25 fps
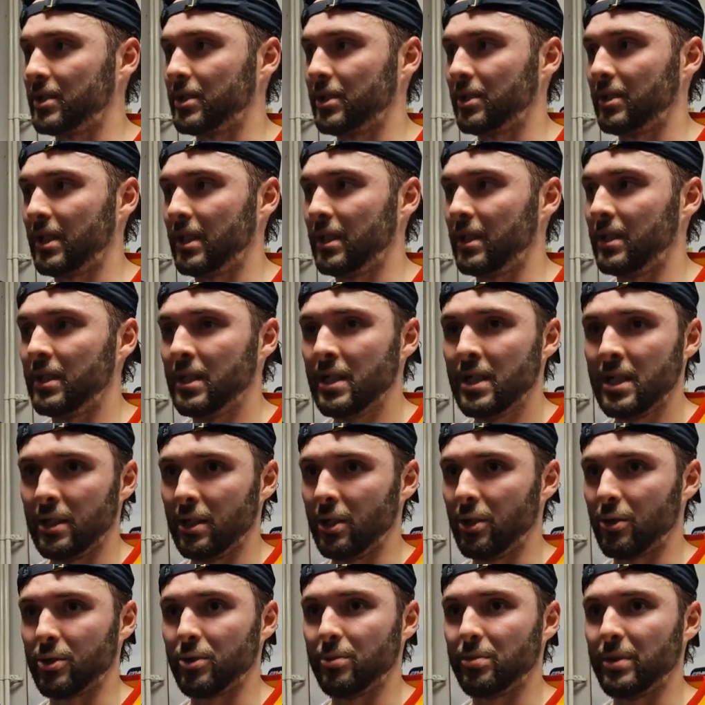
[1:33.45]
So
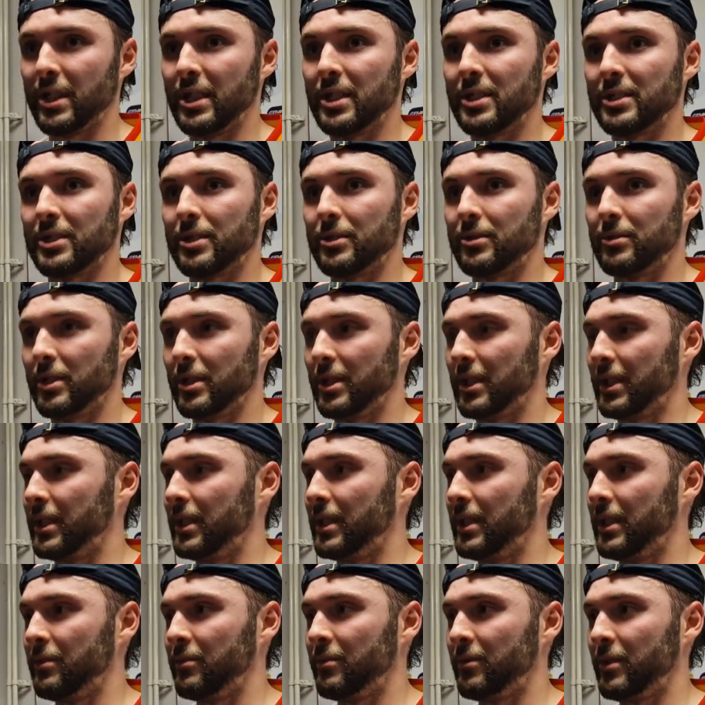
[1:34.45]
local players are really
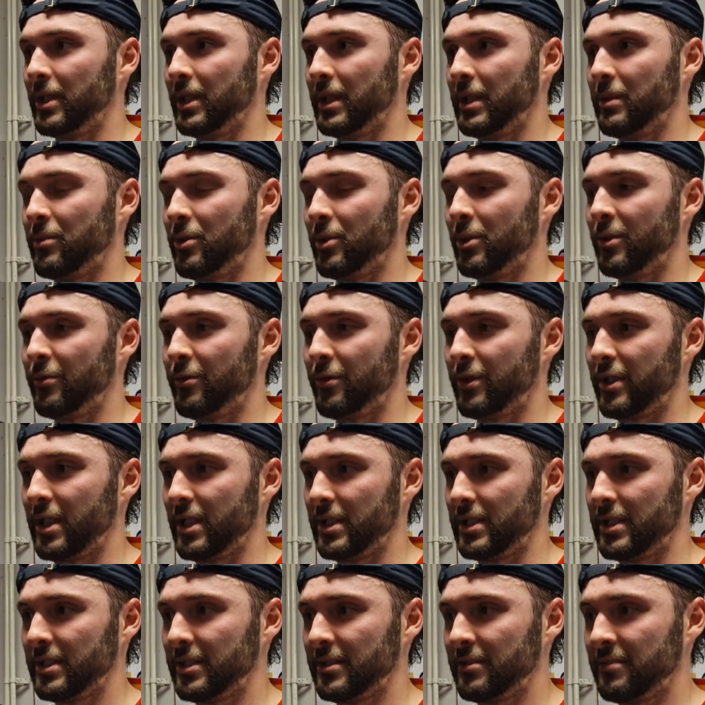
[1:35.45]
good and really important for
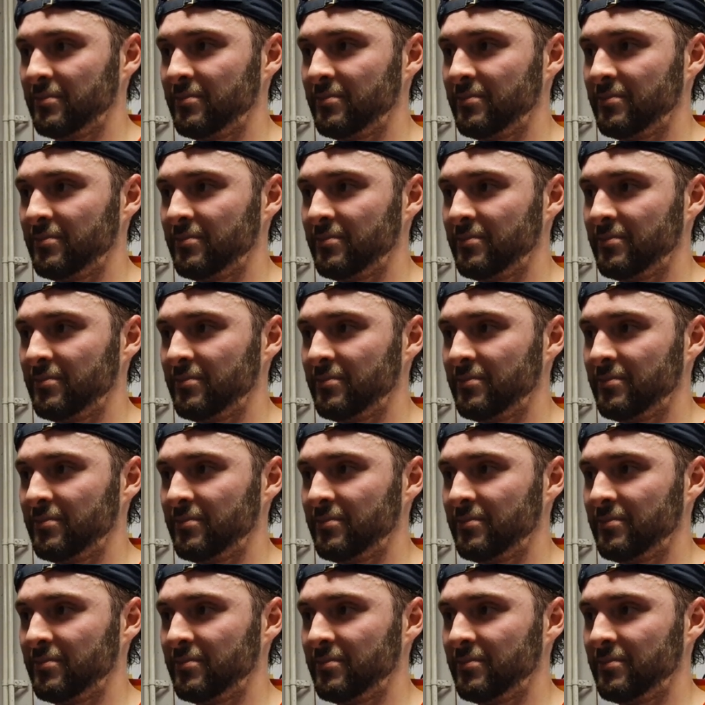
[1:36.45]
us.